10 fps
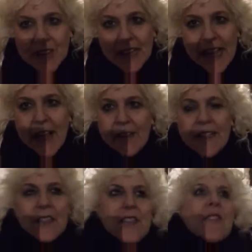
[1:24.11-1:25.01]

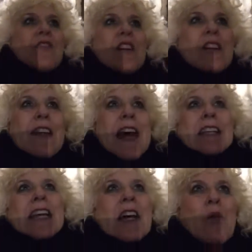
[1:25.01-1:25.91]
allowing us to feel
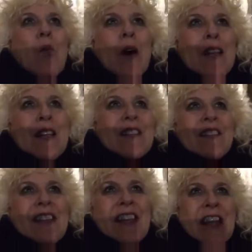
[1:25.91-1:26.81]
that
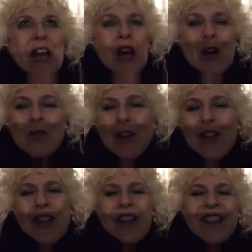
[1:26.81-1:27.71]
oneness
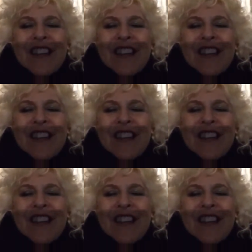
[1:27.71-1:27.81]
with